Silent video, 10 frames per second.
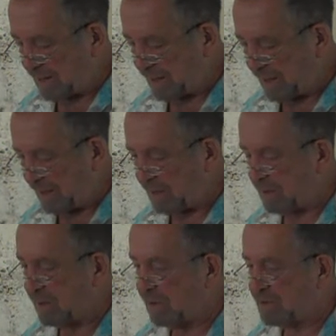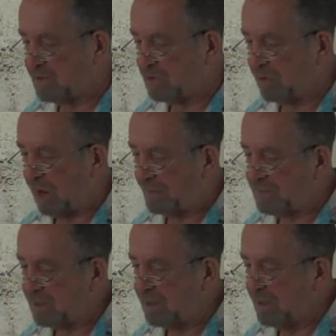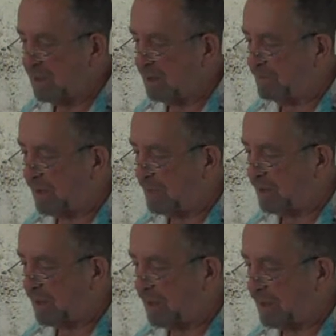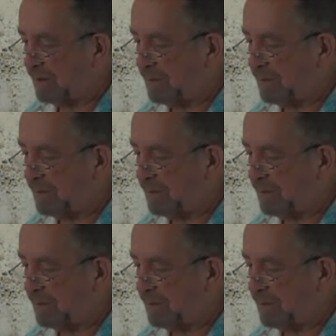The further I fall, the more I'm by,